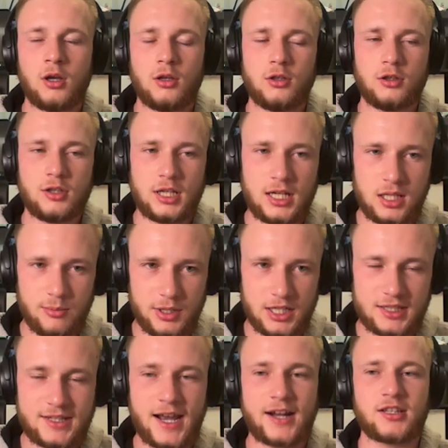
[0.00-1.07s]
You need to be a
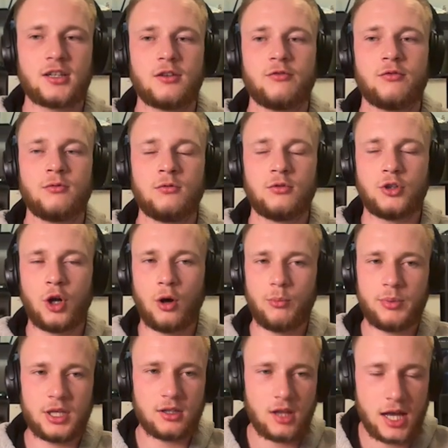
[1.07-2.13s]
detective. Don't
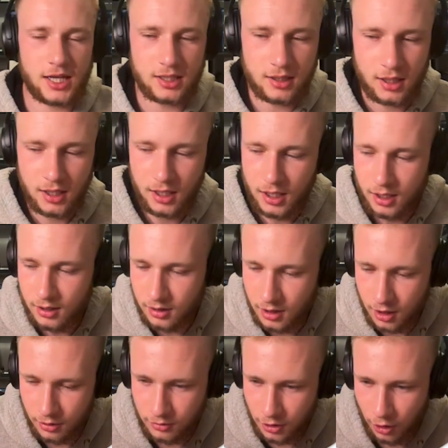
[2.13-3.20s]
be
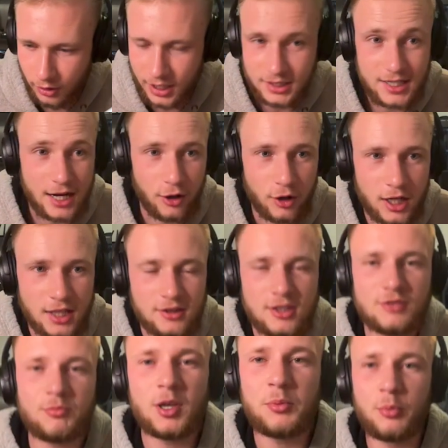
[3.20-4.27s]
don't interrogate these
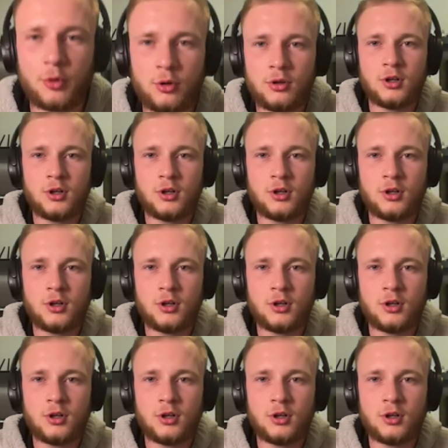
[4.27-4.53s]
people,